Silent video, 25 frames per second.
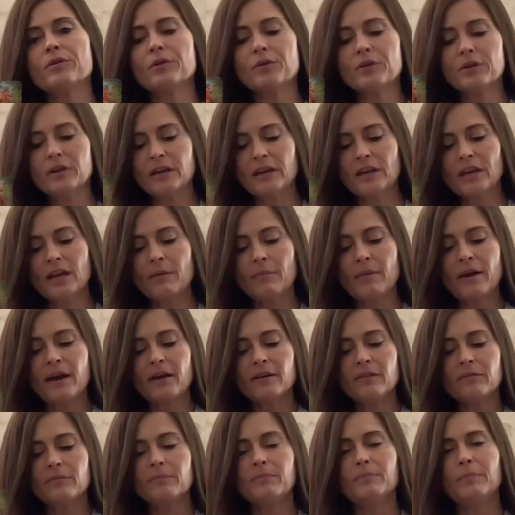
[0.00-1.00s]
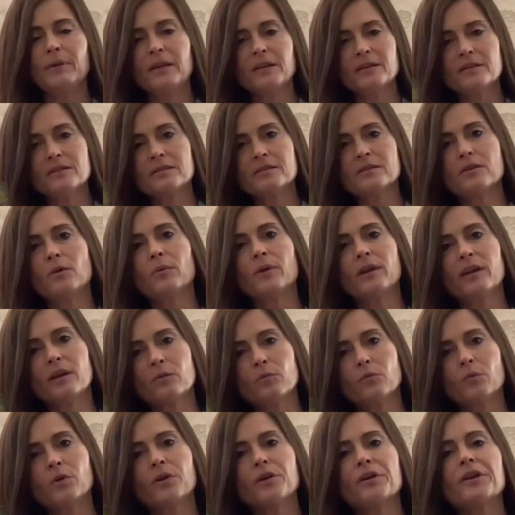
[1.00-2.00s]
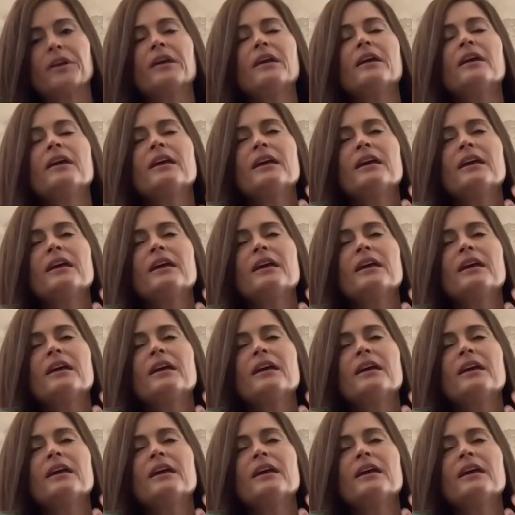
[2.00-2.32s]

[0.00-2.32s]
going to come out of being so inward